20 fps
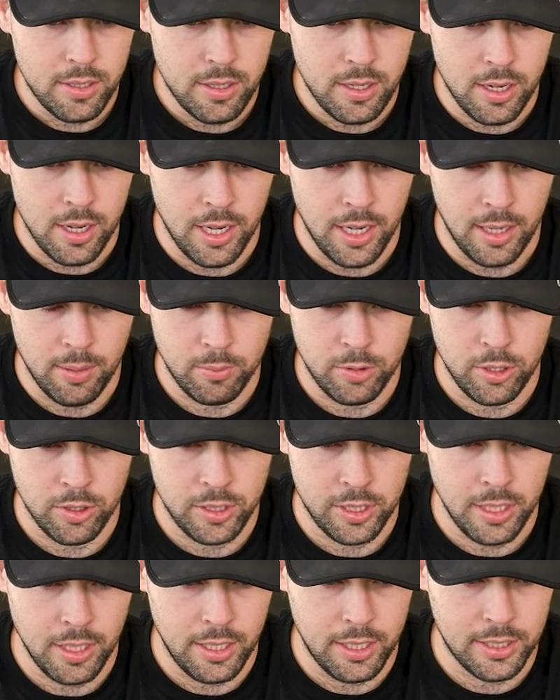So this
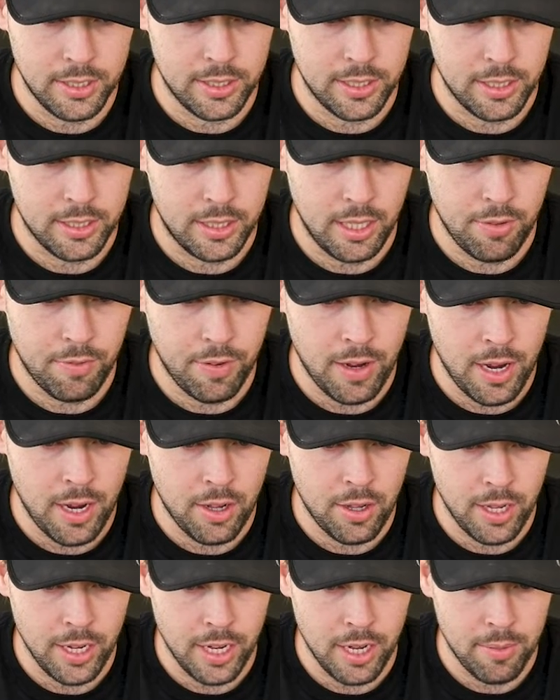is a C
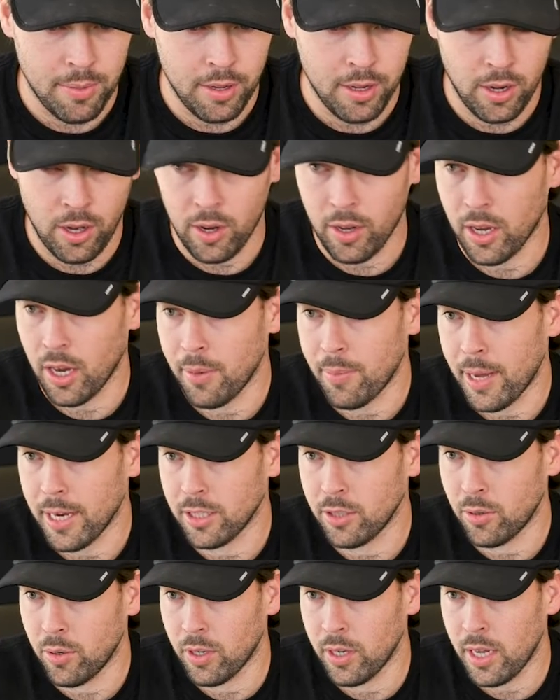file. I get a
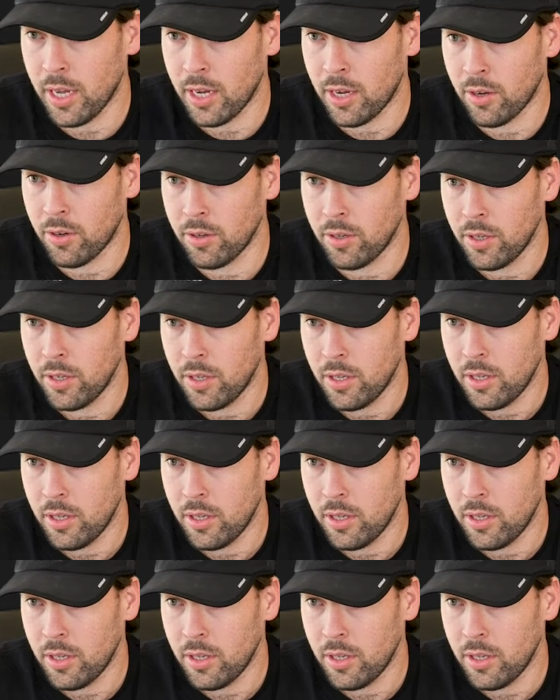backdoor now.